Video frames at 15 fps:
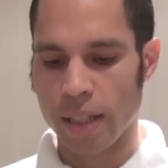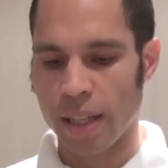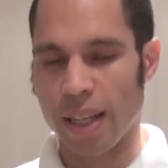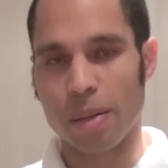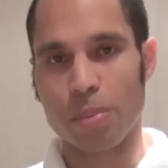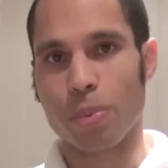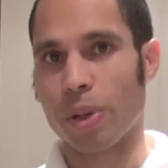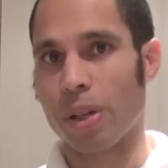
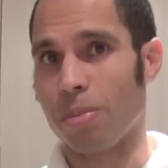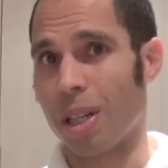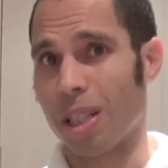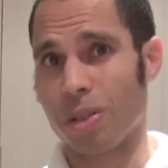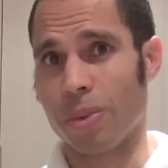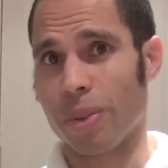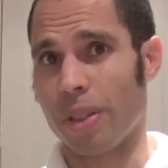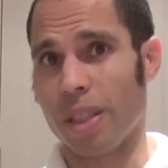and pretty
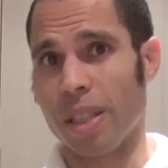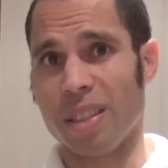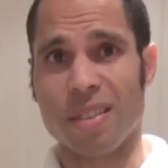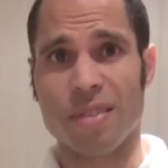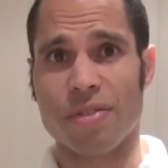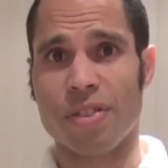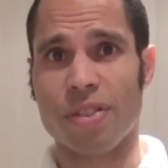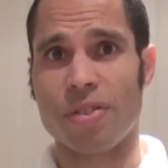much
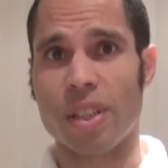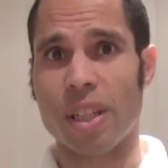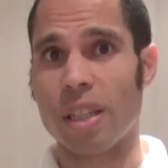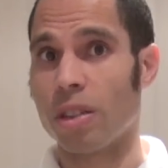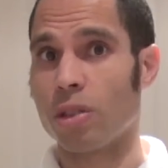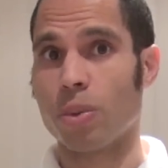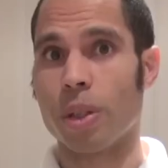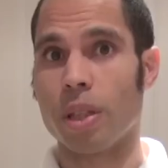within
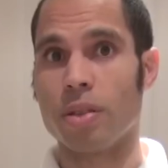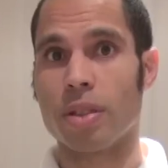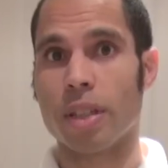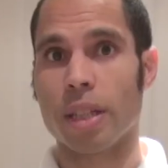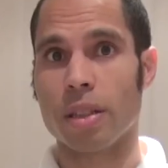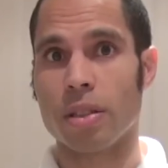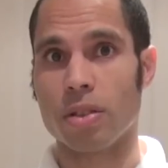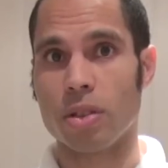15 or 20
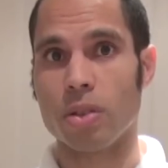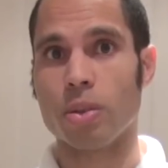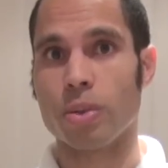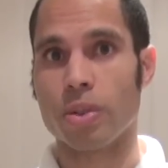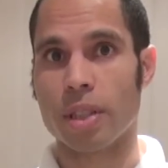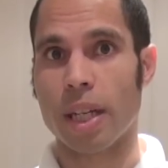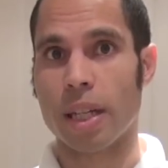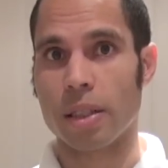seconds you'll
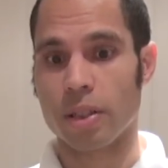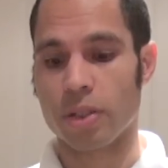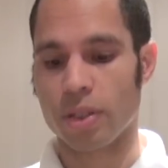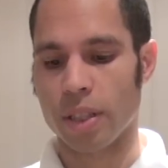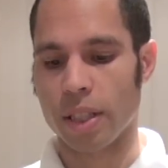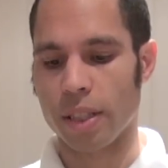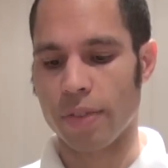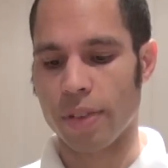start to
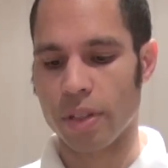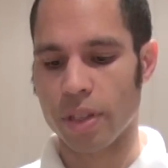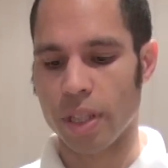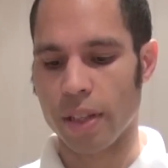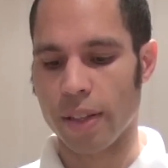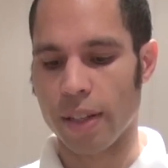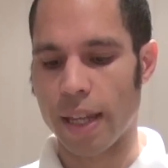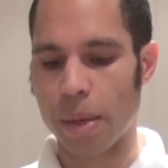see if there's
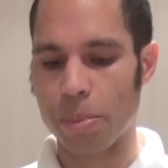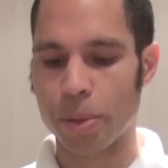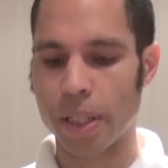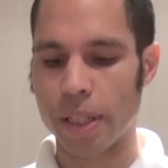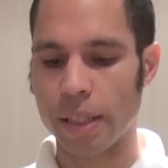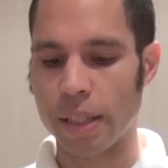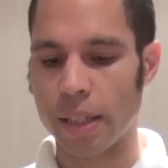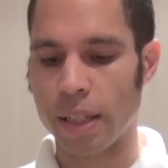anything
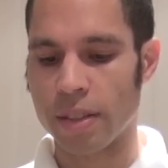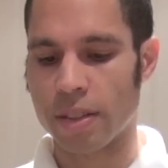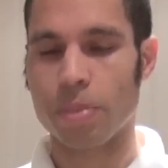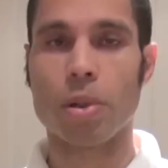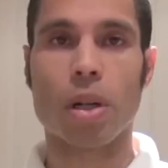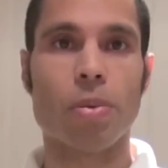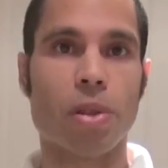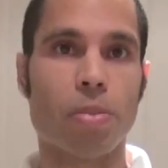happening.
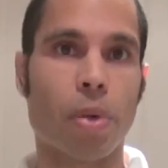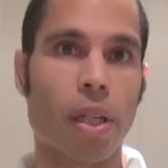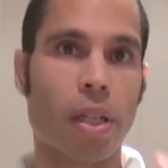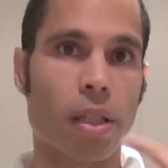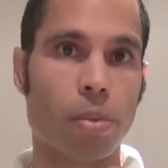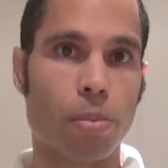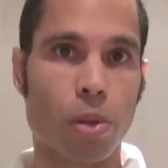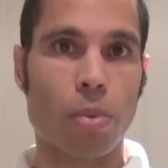Sometimes you might
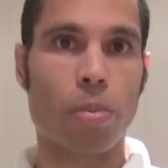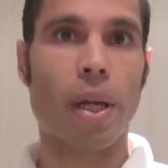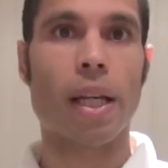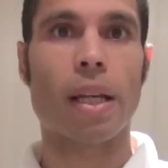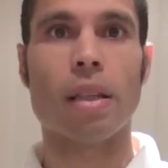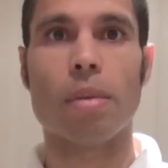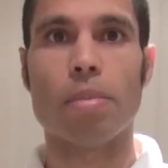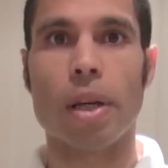need to put it
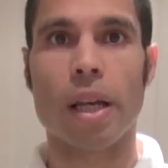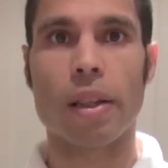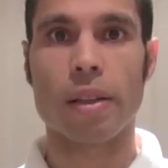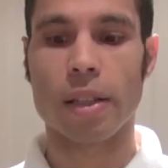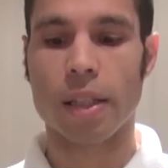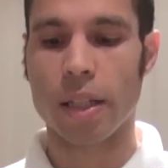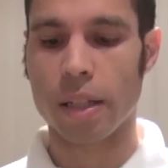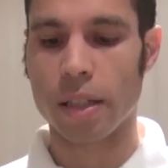back in the mouth
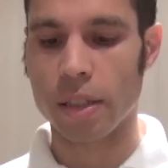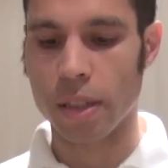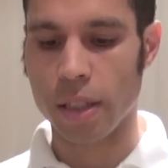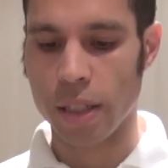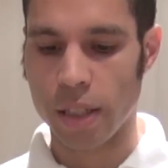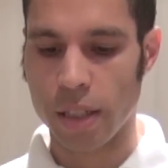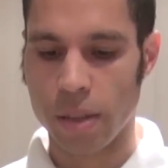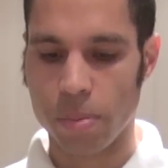again,
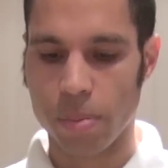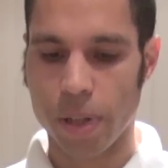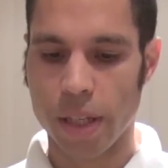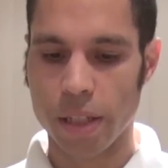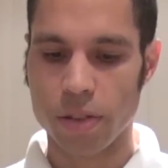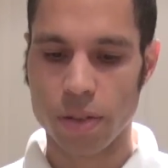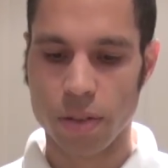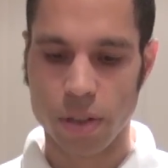but
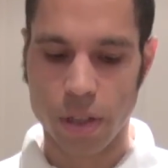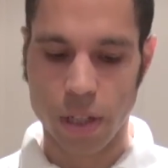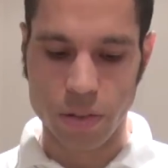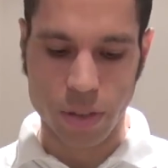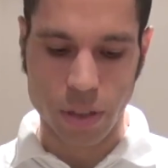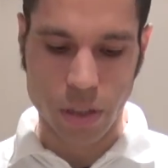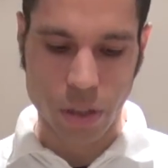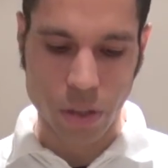that's
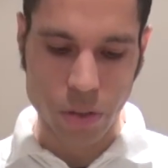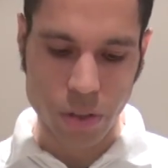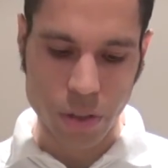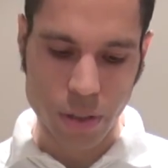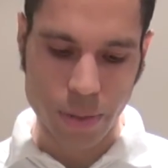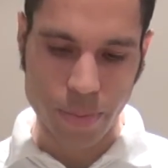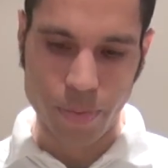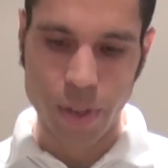nicely
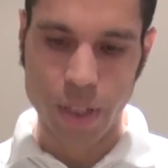coated.